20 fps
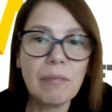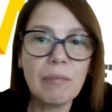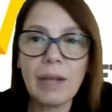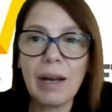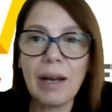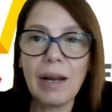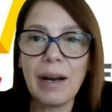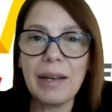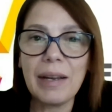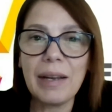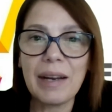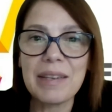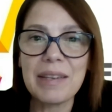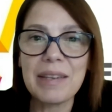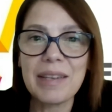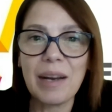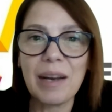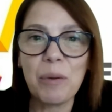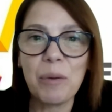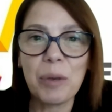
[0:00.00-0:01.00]
I
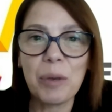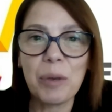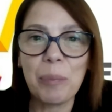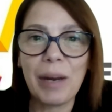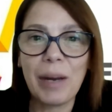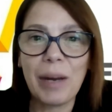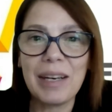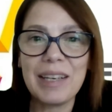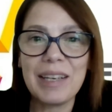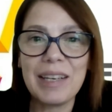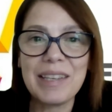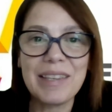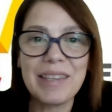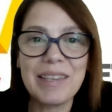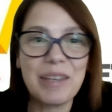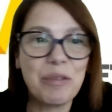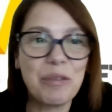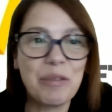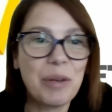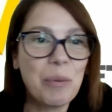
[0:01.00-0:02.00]
ask our
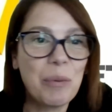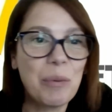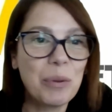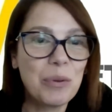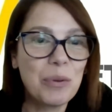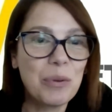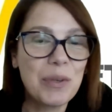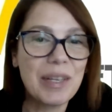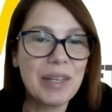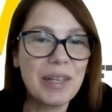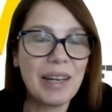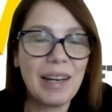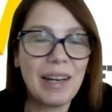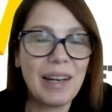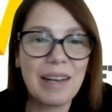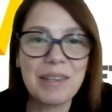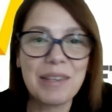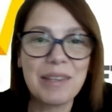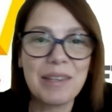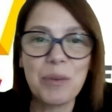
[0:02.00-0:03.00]
panelists if they want to say a
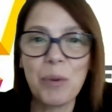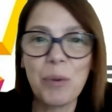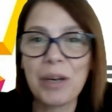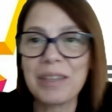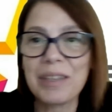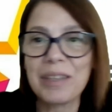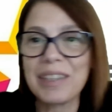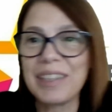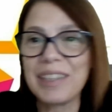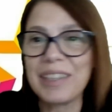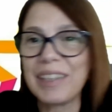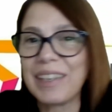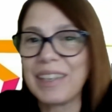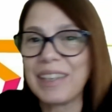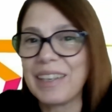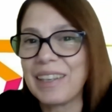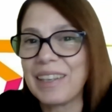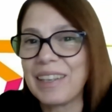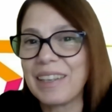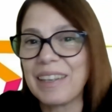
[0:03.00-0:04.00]
last
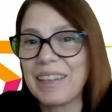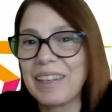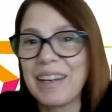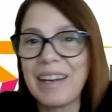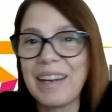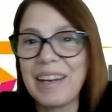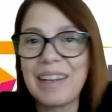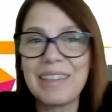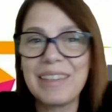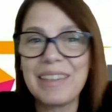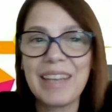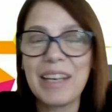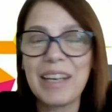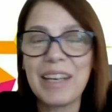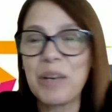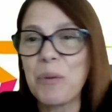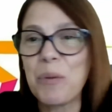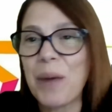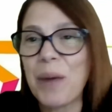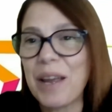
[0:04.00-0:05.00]
word,
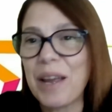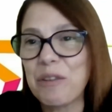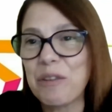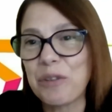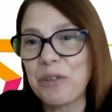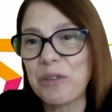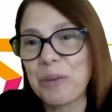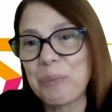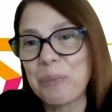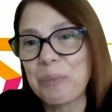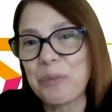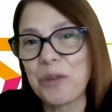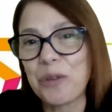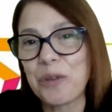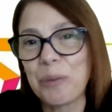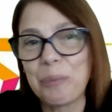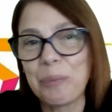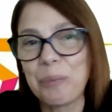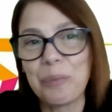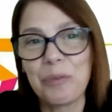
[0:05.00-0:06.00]
takeaway
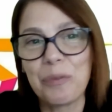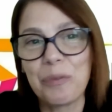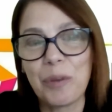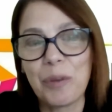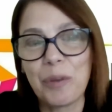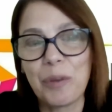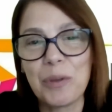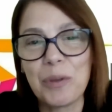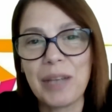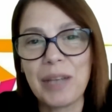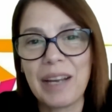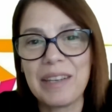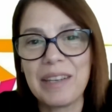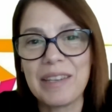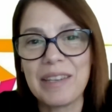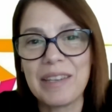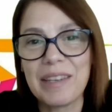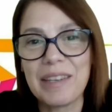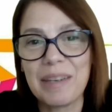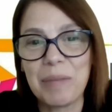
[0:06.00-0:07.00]
from
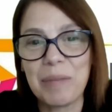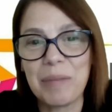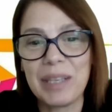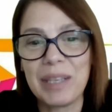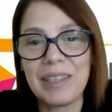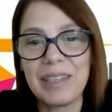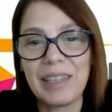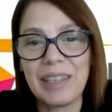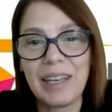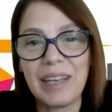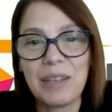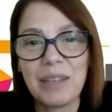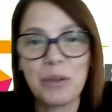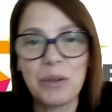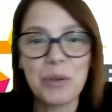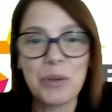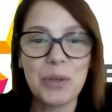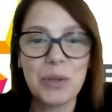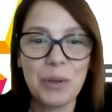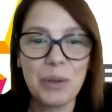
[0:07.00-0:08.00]
today's meeting, and
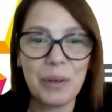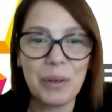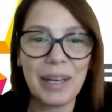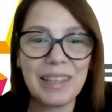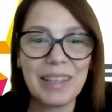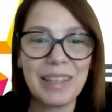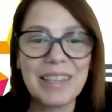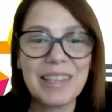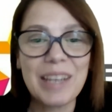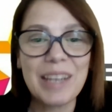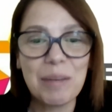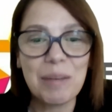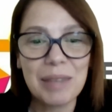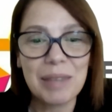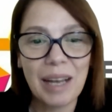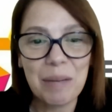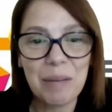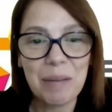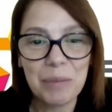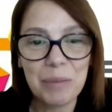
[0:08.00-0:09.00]
also at the same
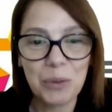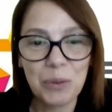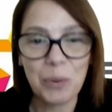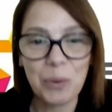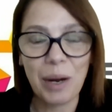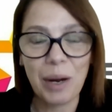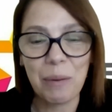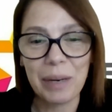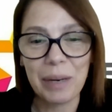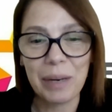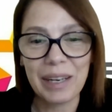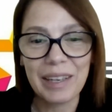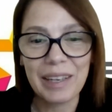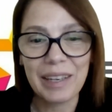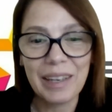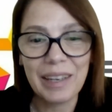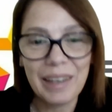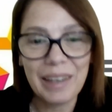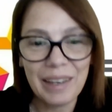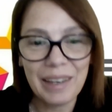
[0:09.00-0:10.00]
time to our
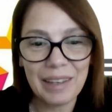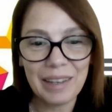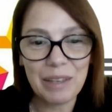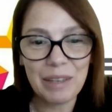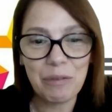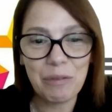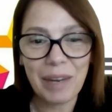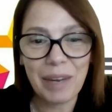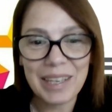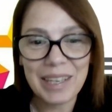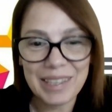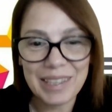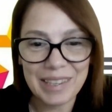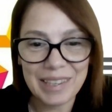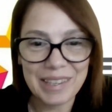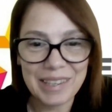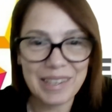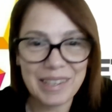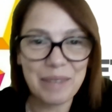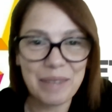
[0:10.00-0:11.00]

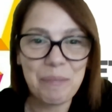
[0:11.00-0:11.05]
invitees.